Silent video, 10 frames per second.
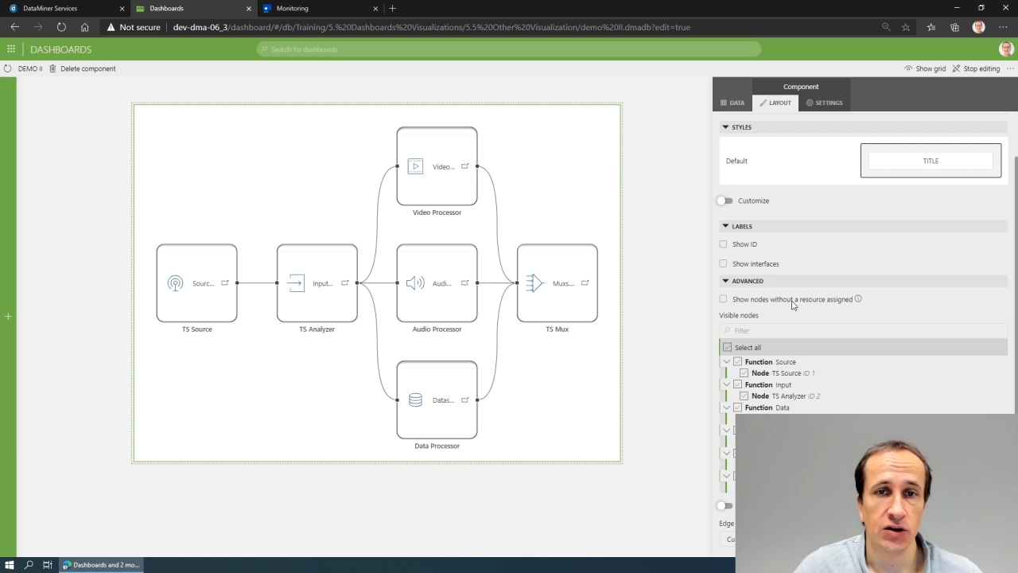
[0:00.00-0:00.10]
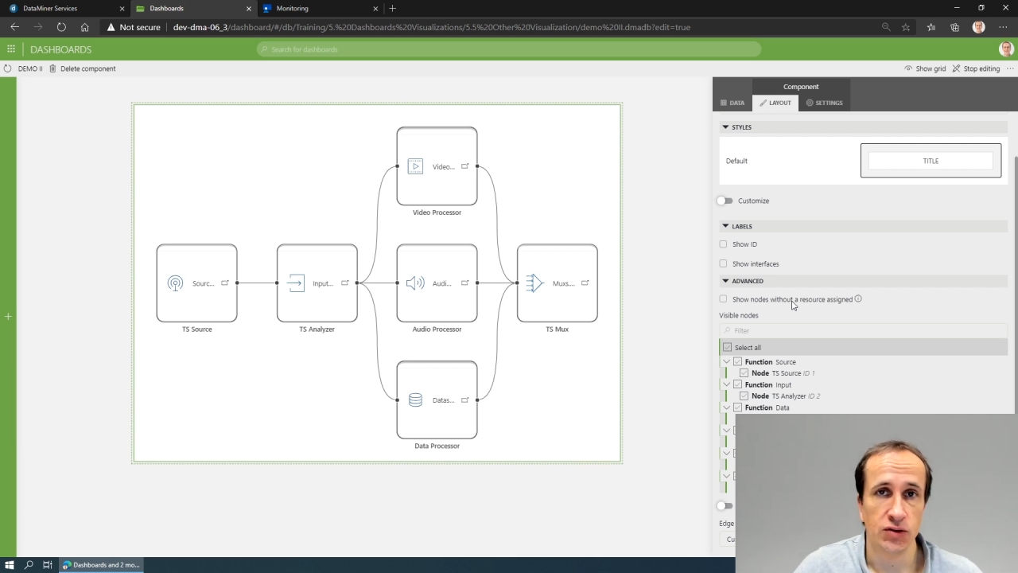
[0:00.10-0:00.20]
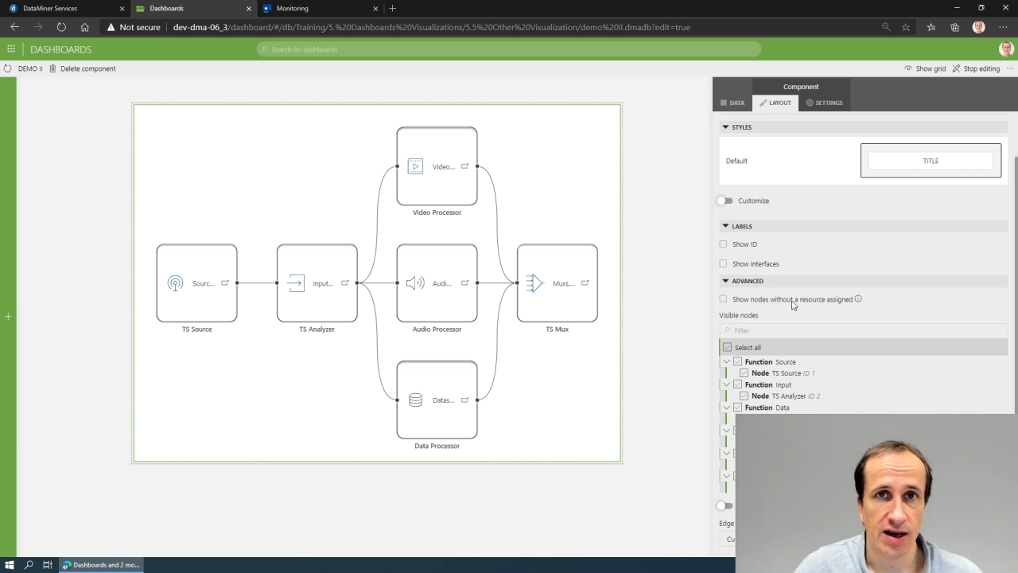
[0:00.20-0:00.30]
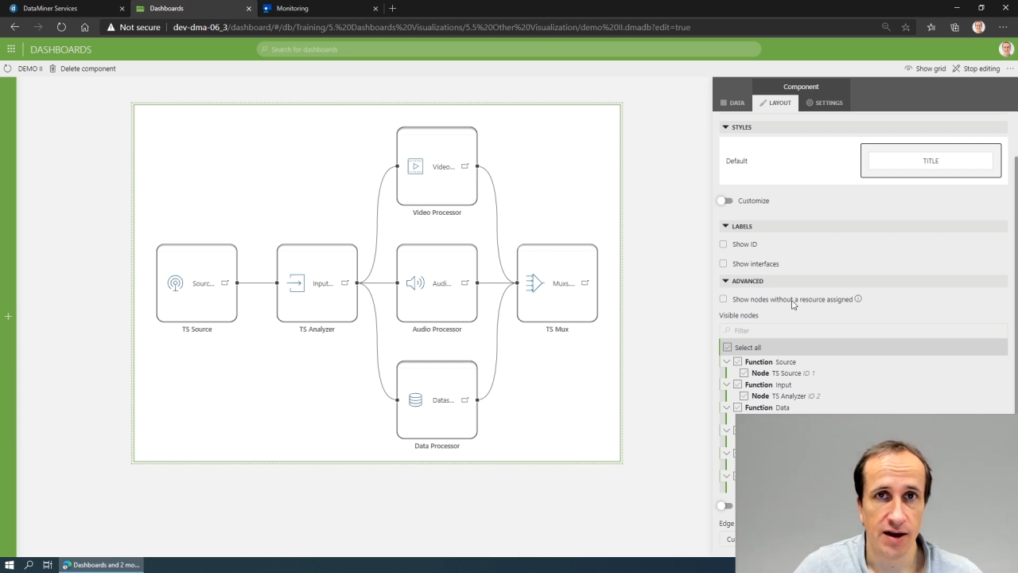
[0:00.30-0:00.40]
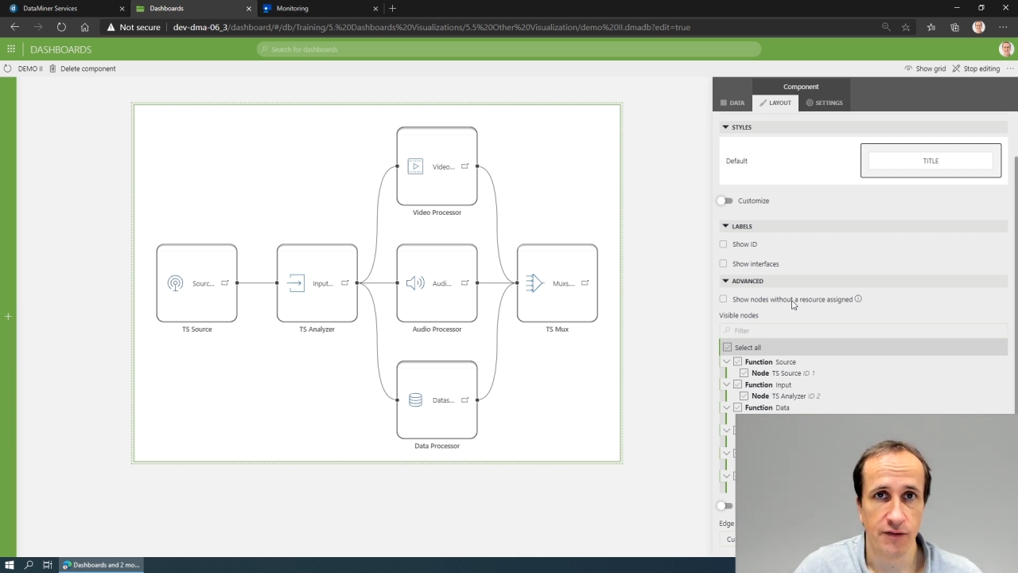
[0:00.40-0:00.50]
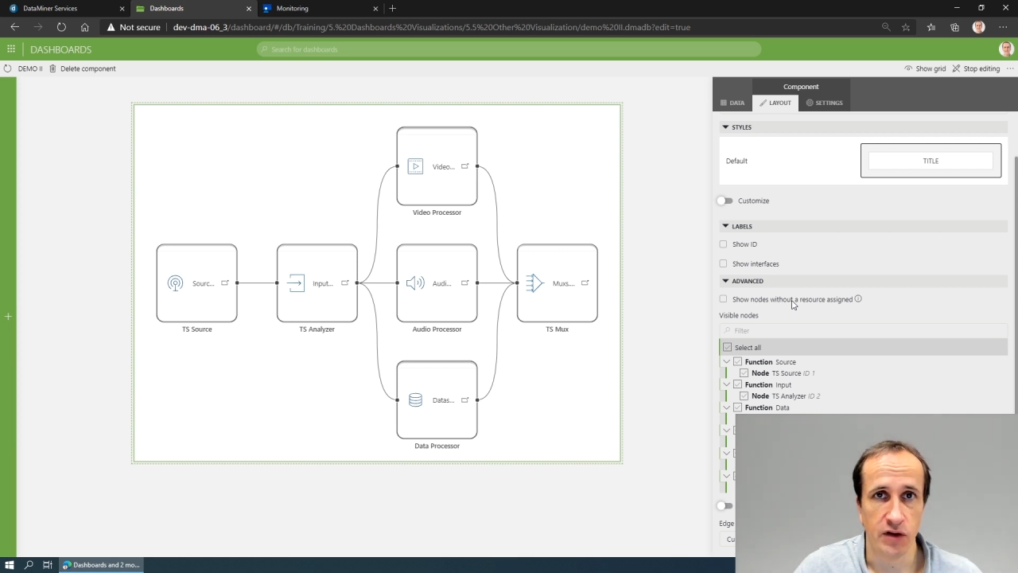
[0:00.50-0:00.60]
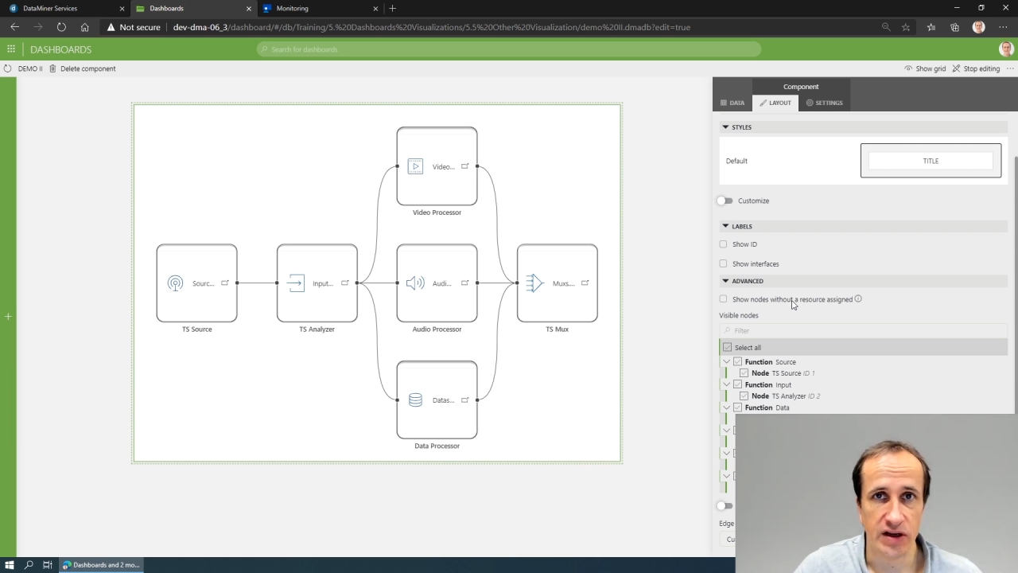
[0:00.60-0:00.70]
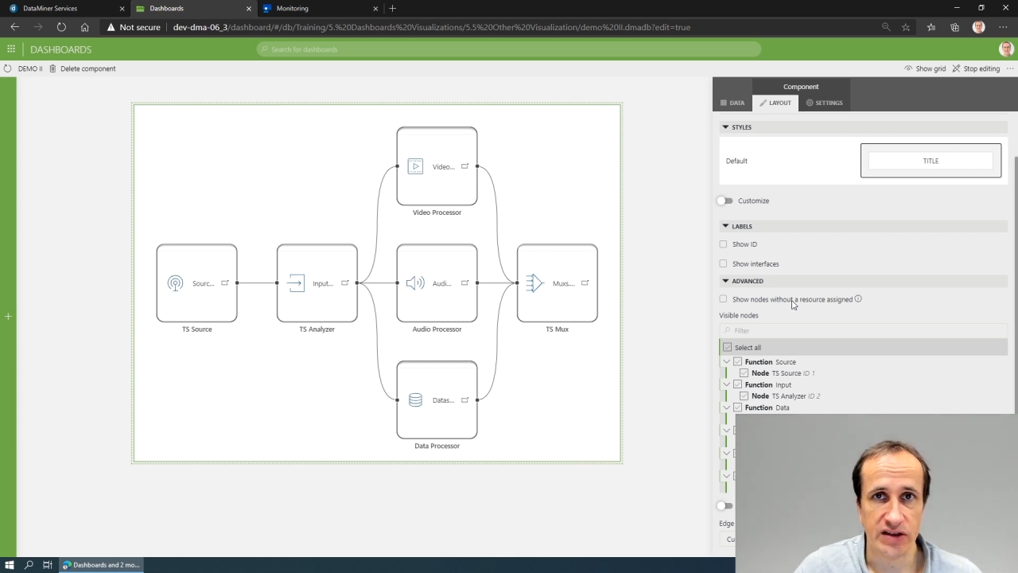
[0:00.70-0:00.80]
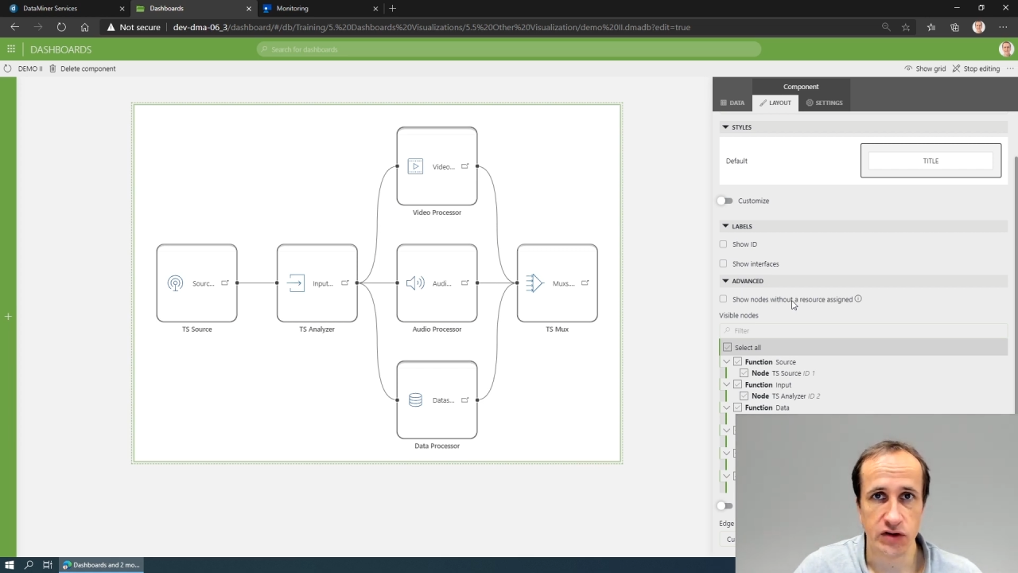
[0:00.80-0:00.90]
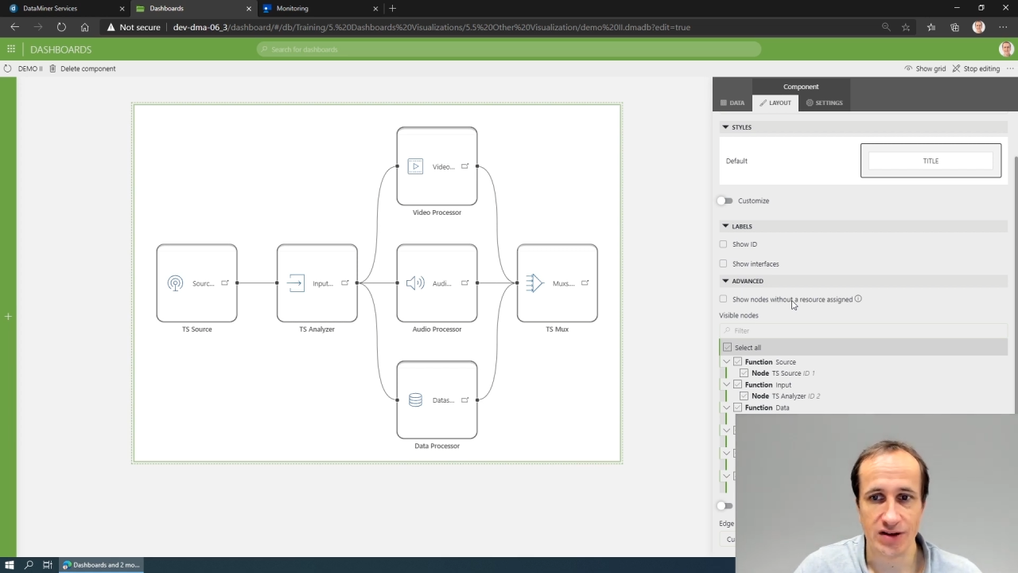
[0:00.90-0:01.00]
don't have a
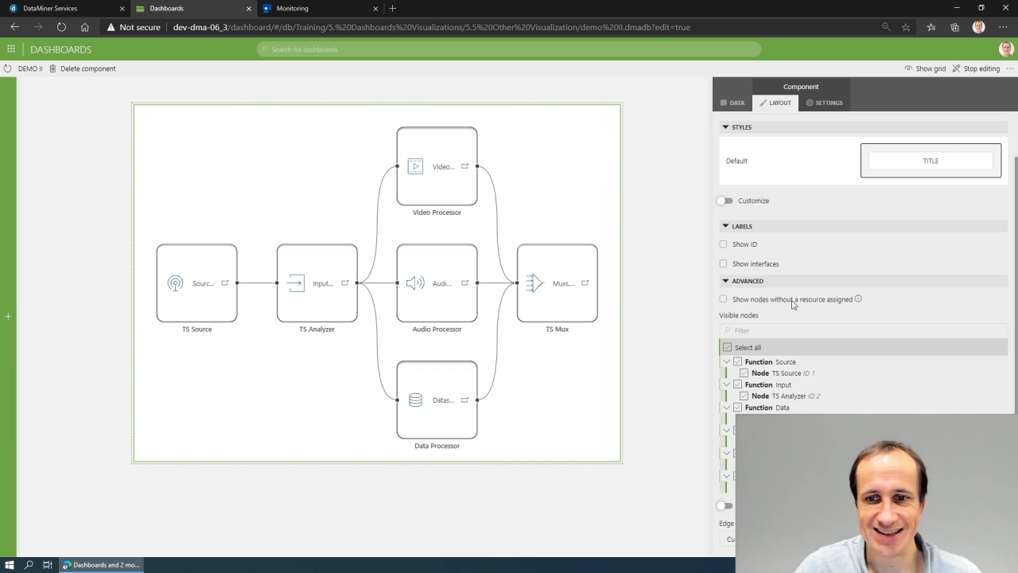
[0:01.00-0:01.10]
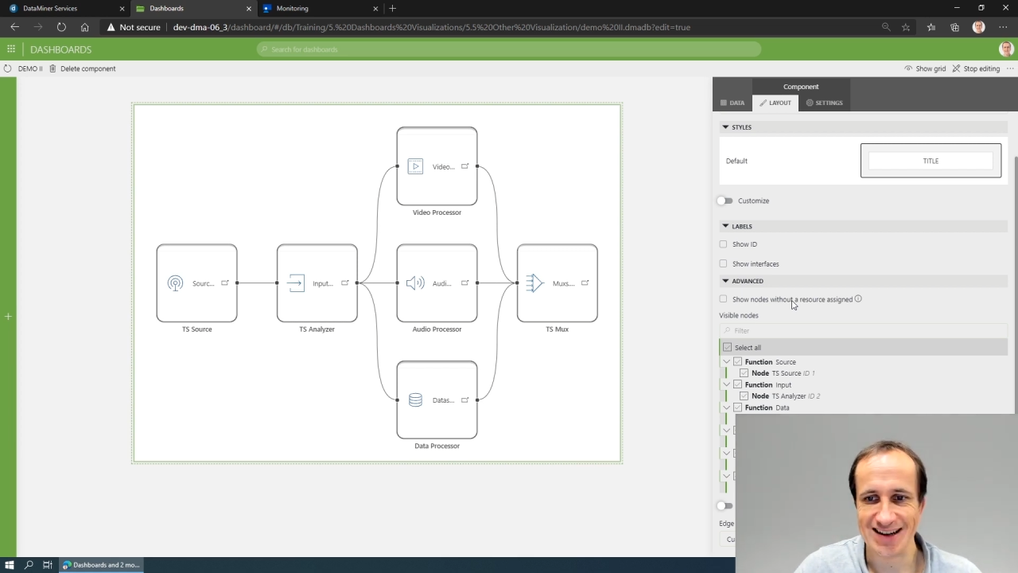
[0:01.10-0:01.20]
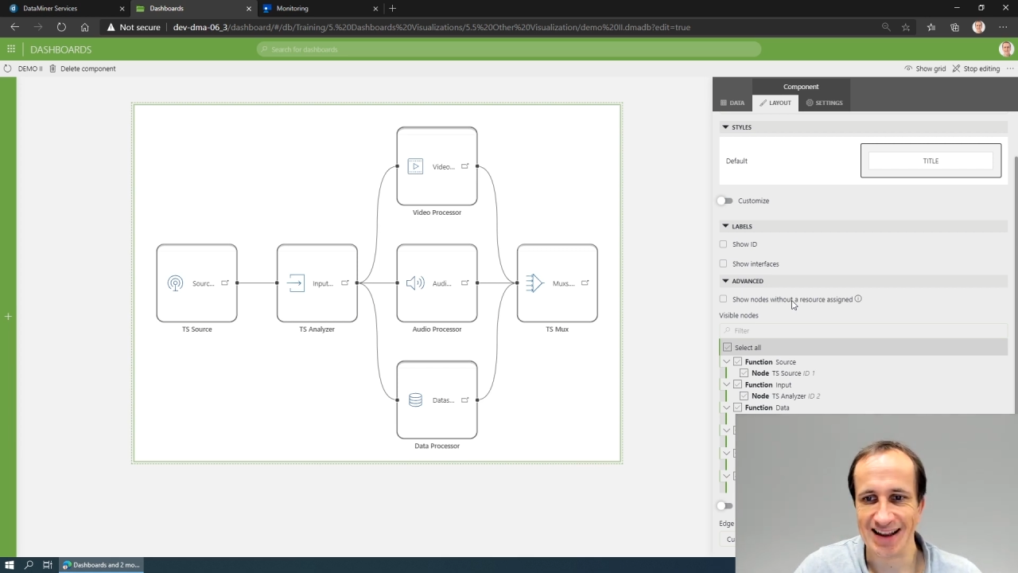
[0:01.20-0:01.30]
resource